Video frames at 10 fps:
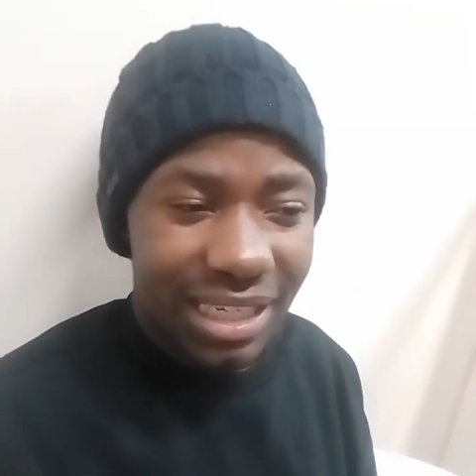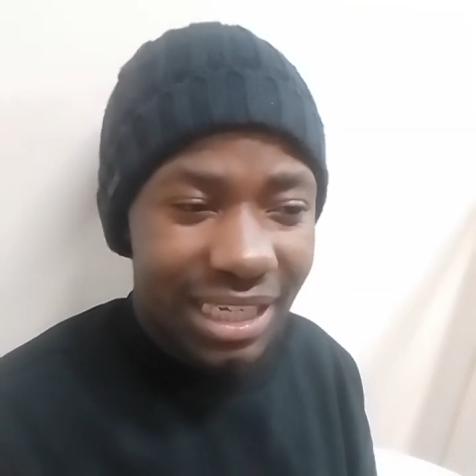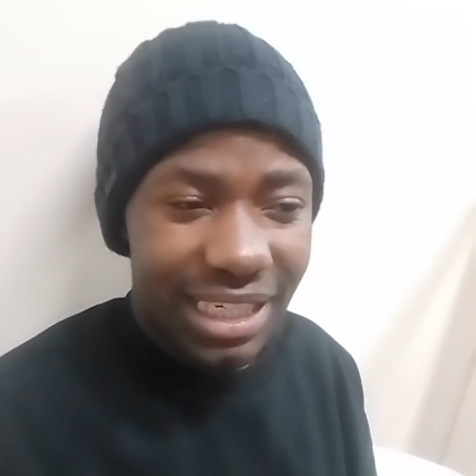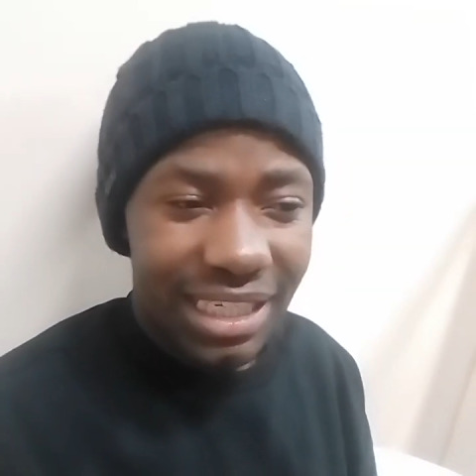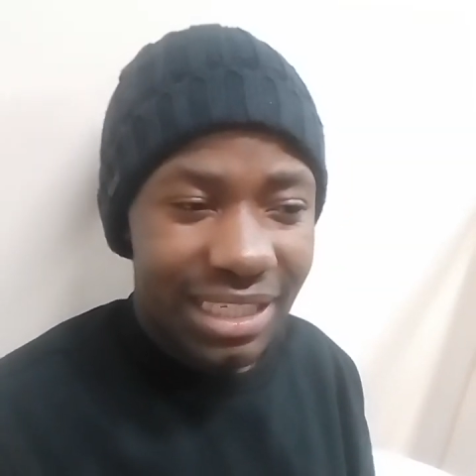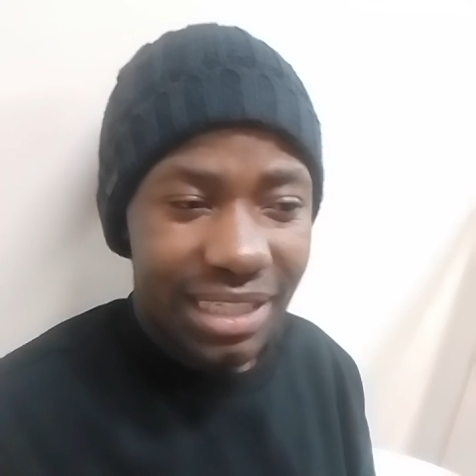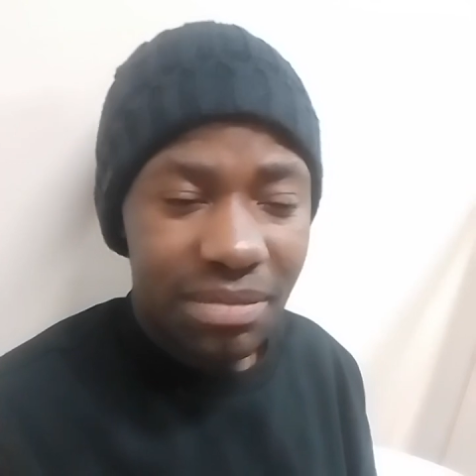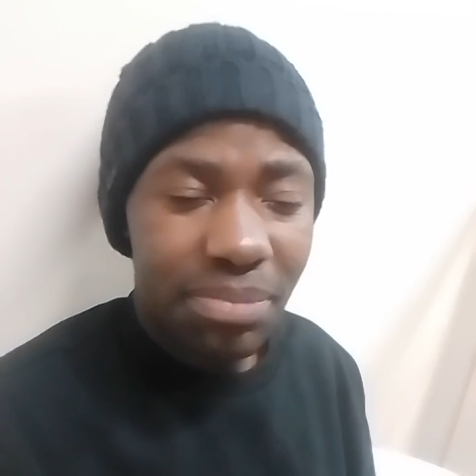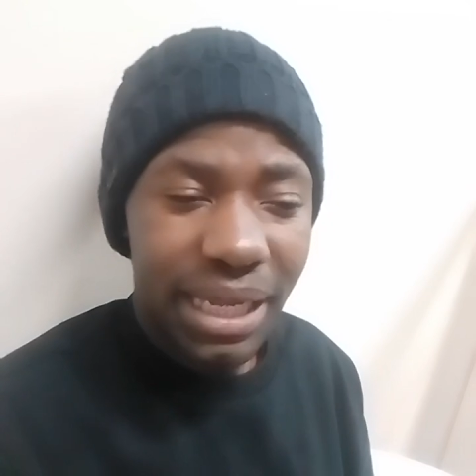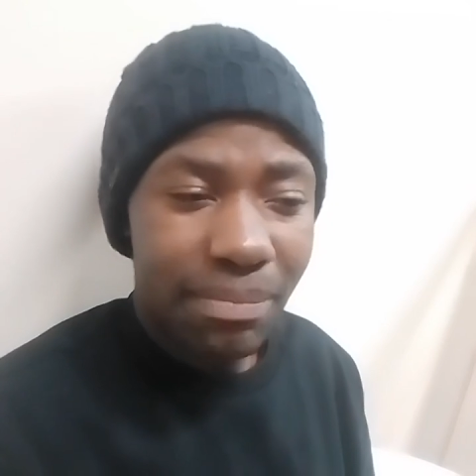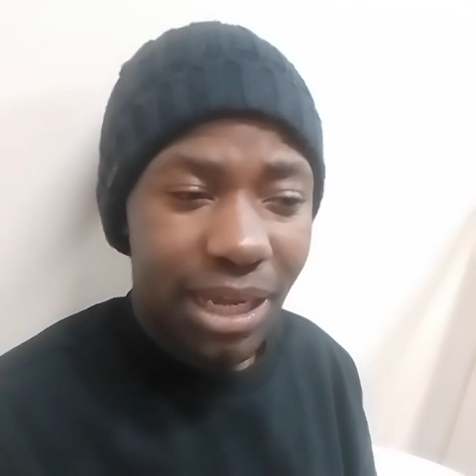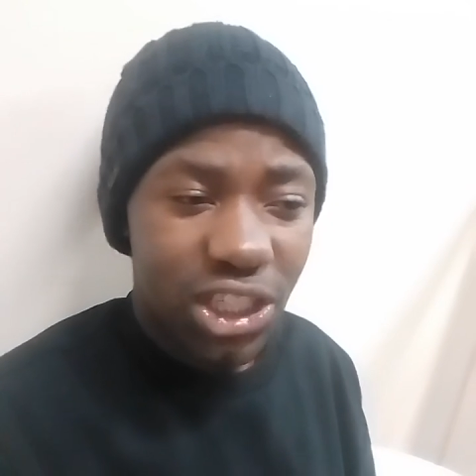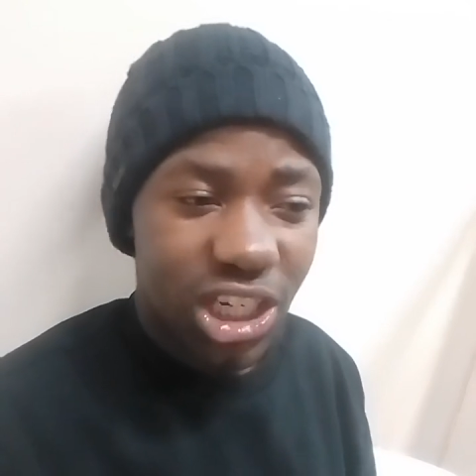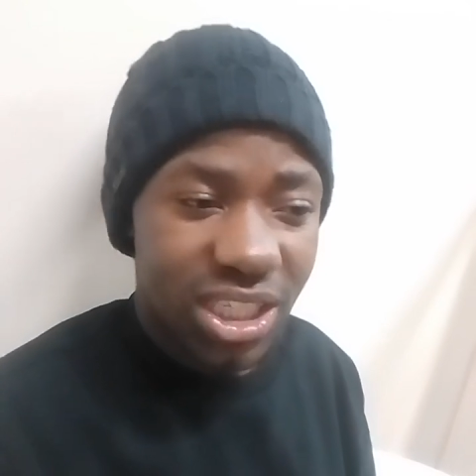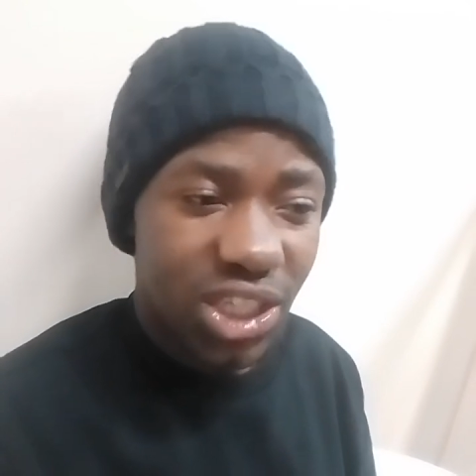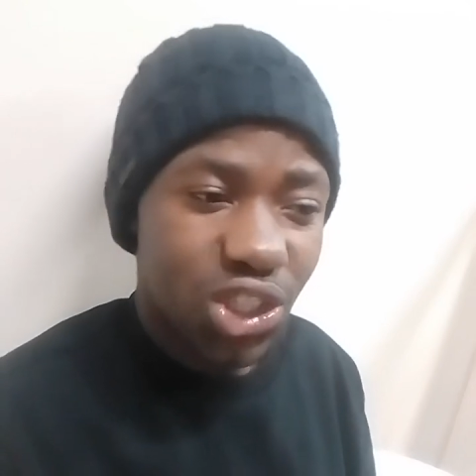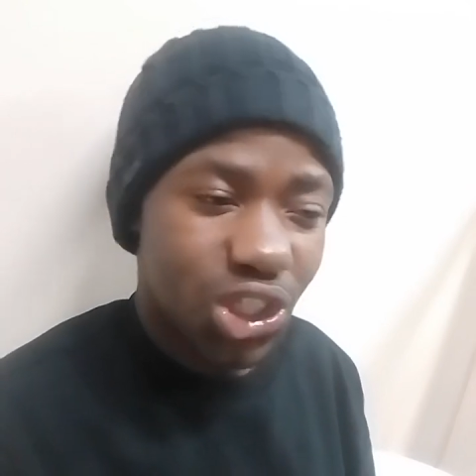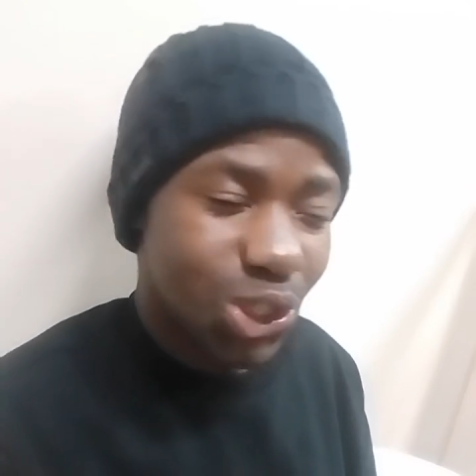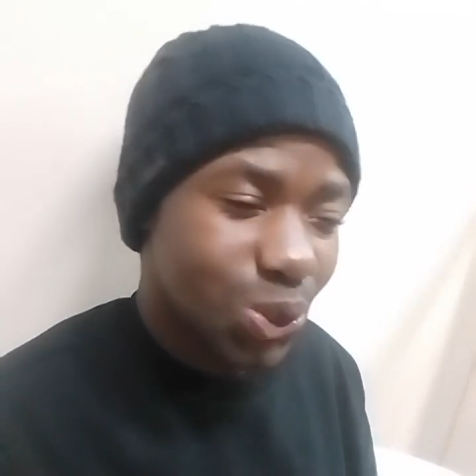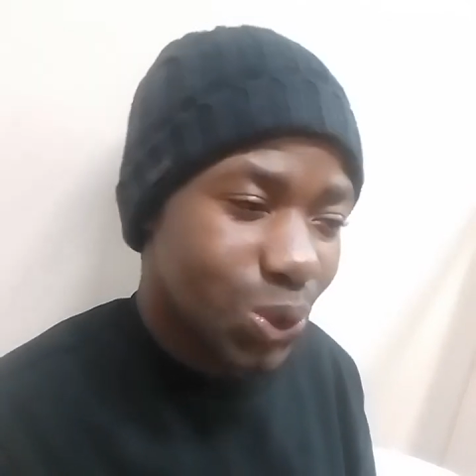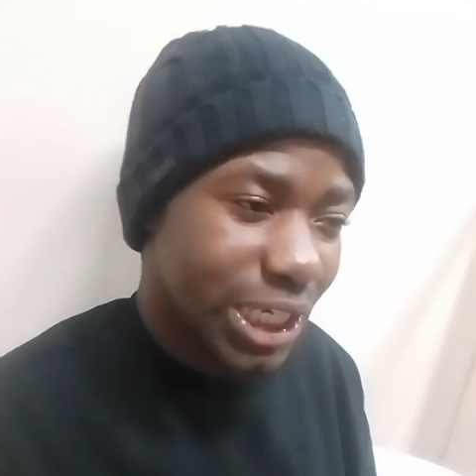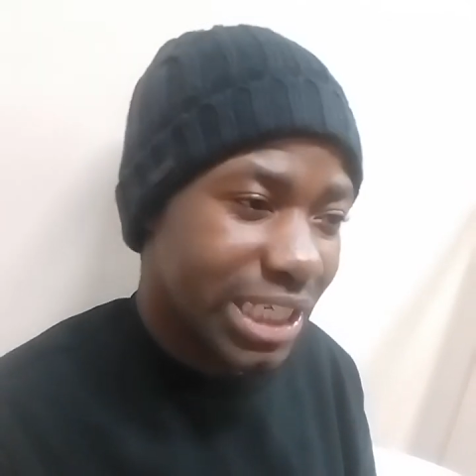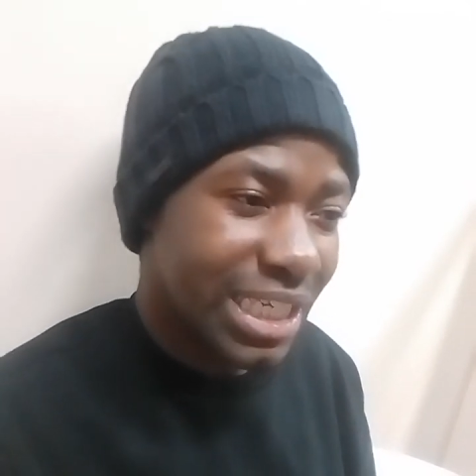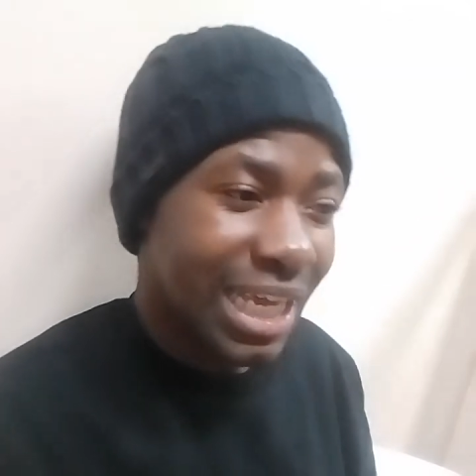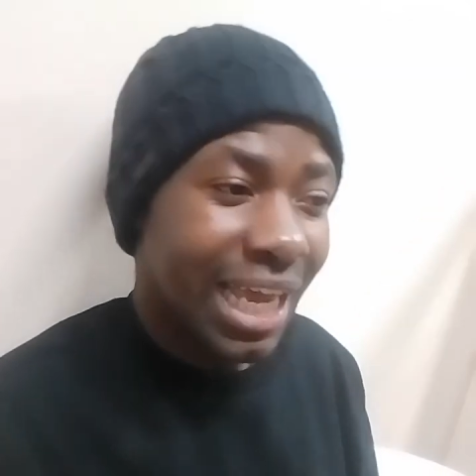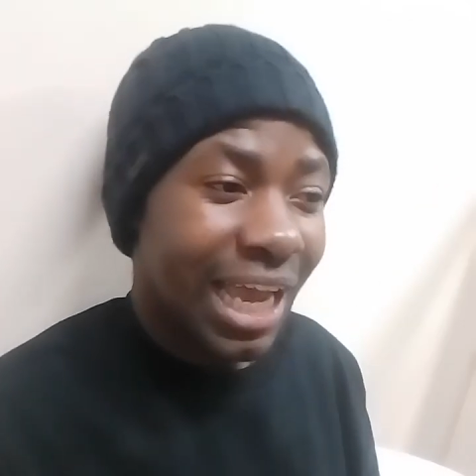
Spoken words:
they didn't pay much attention to it.